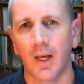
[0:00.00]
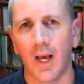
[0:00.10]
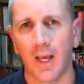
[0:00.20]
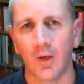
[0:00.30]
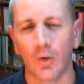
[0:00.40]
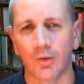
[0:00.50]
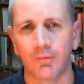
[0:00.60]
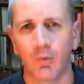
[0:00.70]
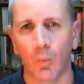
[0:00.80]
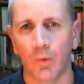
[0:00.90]
I look
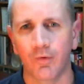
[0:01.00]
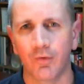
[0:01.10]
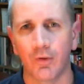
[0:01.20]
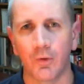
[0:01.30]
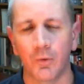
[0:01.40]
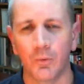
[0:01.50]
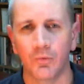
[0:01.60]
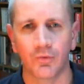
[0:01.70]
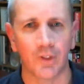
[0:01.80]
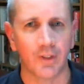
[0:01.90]
forward to
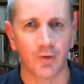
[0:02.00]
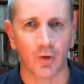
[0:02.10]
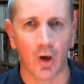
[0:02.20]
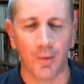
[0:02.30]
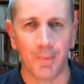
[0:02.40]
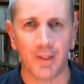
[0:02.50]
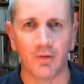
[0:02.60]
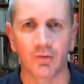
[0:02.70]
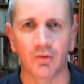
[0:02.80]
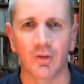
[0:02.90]
seeing your
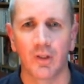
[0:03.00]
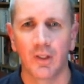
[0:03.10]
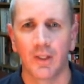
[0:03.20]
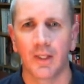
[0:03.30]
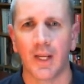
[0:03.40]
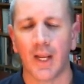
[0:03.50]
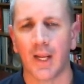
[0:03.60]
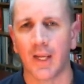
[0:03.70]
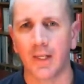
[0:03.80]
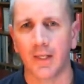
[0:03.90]
comments,
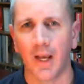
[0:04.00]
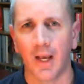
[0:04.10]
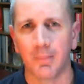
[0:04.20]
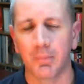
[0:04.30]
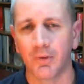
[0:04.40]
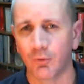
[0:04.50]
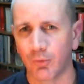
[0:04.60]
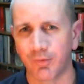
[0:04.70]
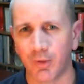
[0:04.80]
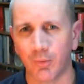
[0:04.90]
and please
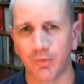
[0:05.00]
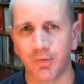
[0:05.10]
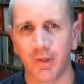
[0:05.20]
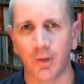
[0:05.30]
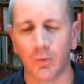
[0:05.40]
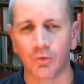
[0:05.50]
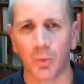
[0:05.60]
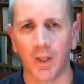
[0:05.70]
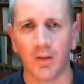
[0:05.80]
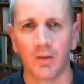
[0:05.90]
review the video as
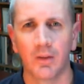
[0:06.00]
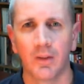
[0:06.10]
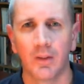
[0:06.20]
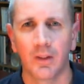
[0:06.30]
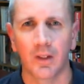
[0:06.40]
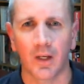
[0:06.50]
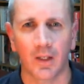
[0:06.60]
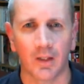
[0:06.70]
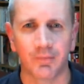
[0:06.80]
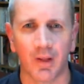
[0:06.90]
well. I'd
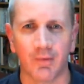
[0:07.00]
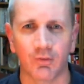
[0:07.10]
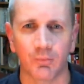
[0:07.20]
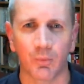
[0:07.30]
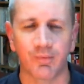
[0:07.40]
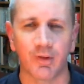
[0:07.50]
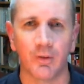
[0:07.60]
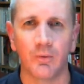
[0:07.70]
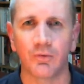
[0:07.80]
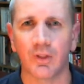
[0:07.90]
love to have some
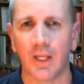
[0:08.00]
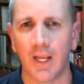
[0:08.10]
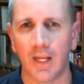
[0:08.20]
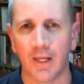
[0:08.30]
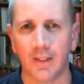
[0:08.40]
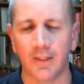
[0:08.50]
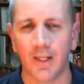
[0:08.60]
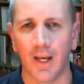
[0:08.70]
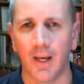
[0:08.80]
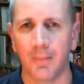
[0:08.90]
reviews,
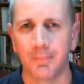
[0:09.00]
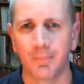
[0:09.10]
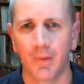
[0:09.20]
and